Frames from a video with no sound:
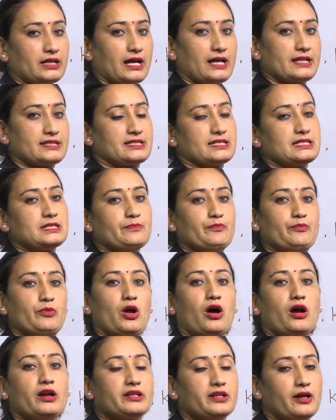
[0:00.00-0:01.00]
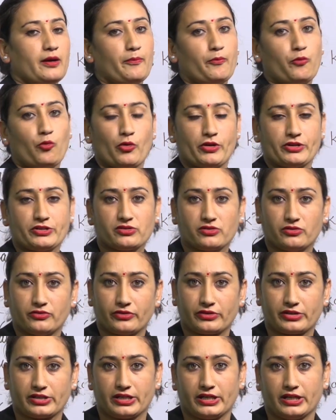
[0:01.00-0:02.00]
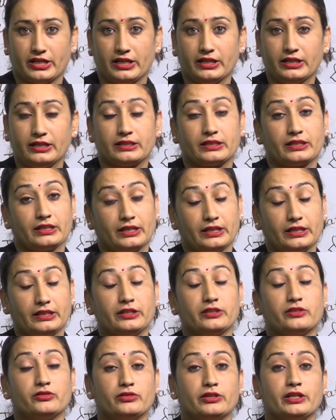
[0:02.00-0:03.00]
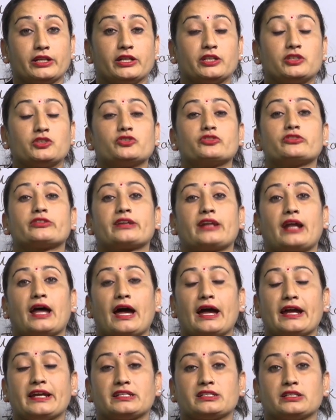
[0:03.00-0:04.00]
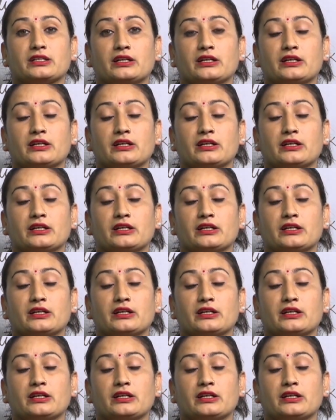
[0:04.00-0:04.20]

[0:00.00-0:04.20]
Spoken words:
I just plot a point over here, then you need to write,